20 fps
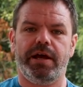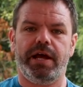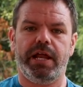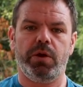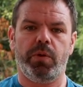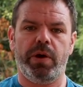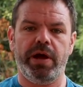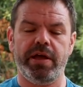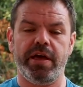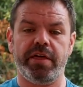
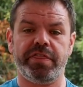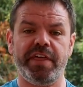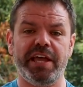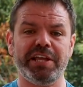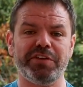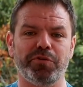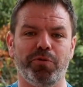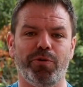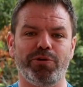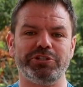Anyway,
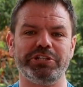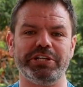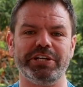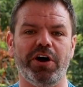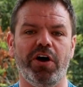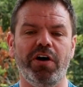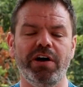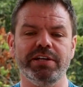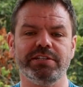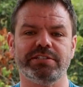thanks for watching,
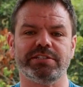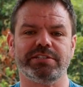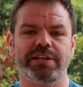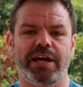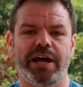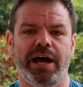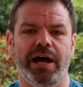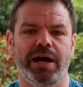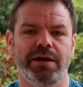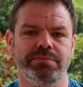guys.
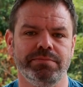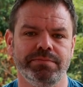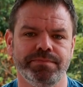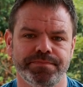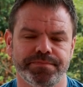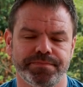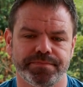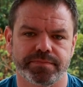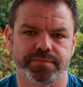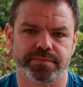
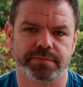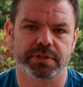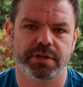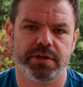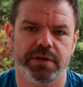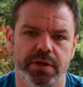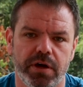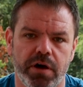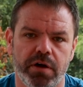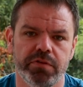
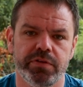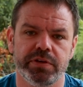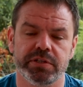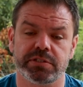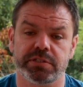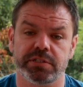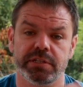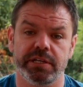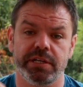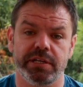
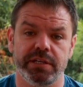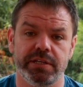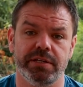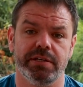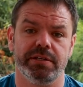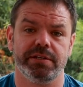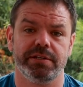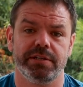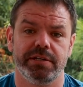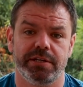Obviously,
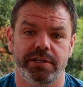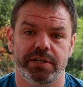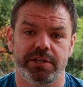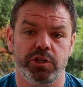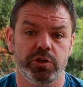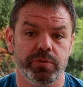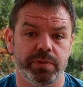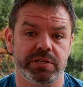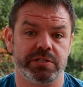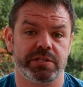
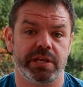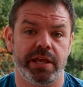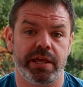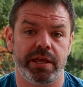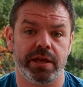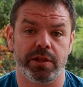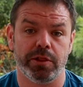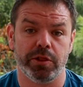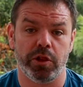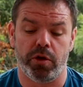you'll be
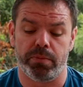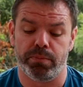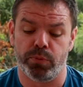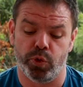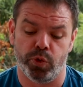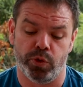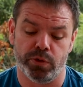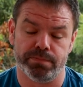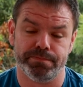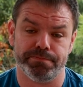seeing a lot
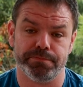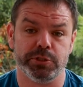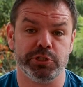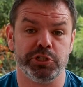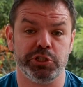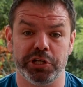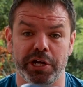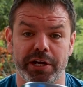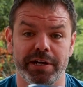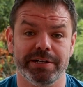more
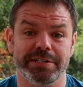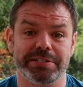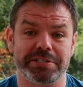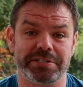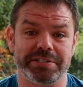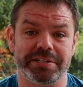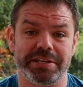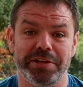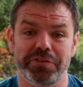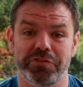
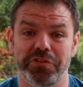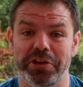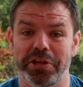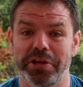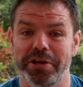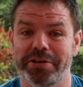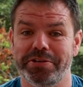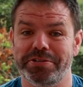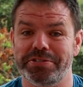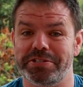jugs in
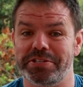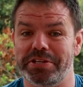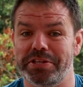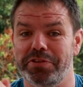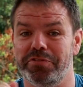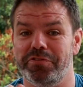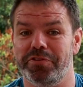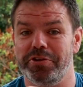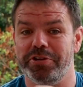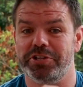videos in
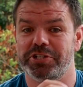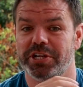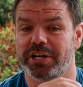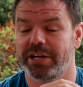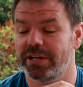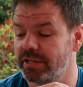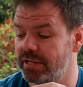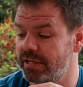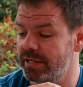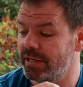the
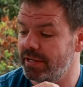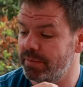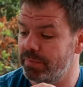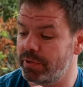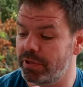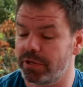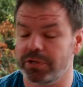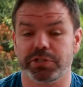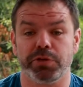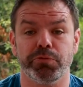future
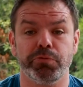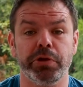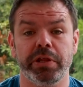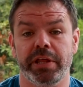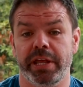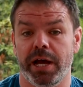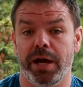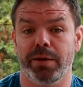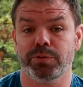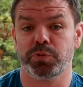because it
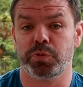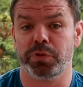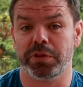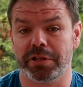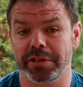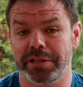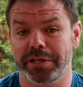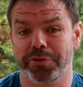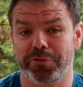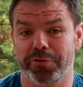really helps with the
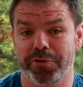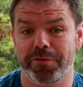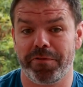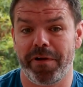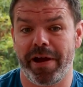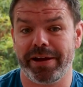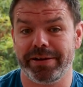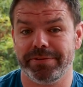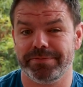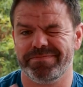click-through
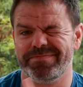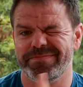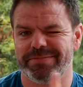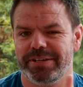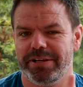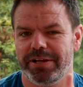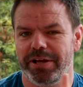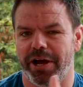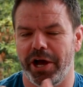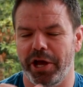rate.
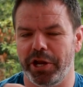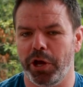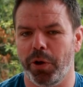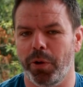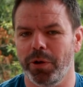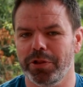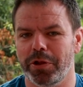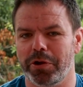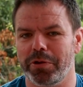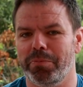I
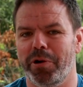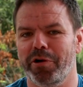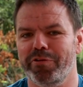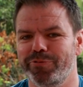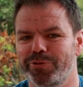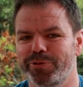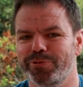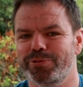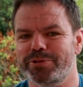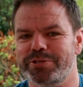know a lot of my
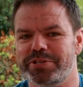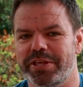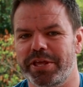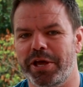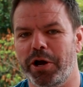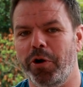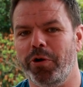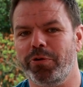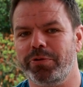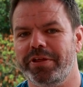viewers
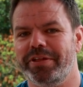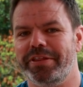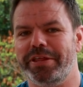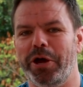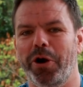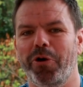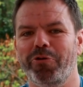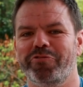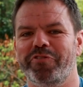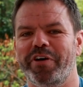are the
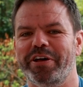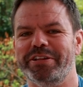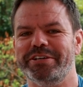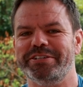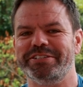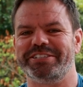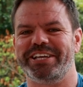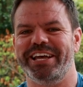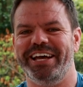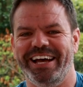old
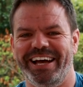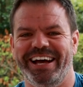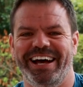fellas.